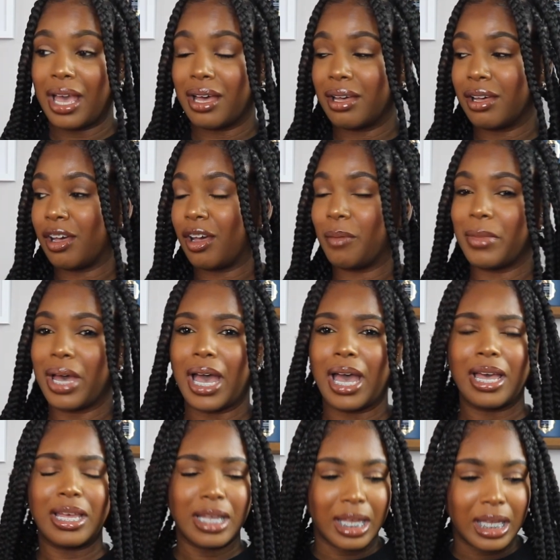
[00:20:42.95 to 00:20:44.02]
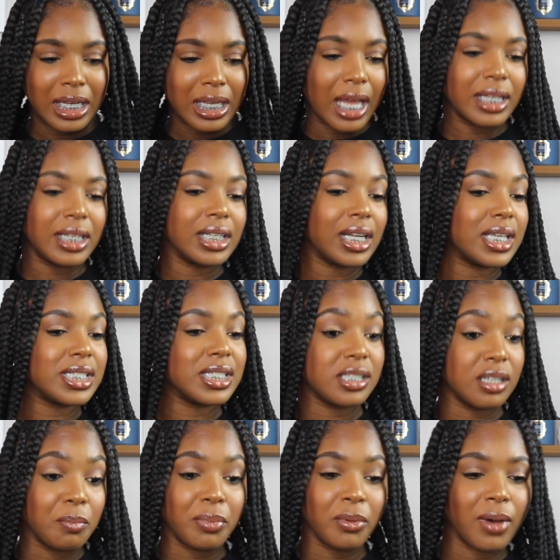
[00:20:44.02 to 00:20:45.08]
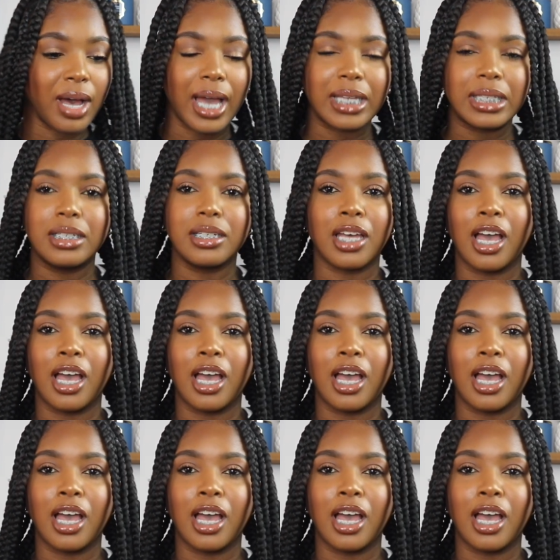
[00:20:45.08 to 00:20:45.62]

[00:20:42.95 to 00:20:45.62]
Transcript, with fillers: Um, again, I did a simple eye look.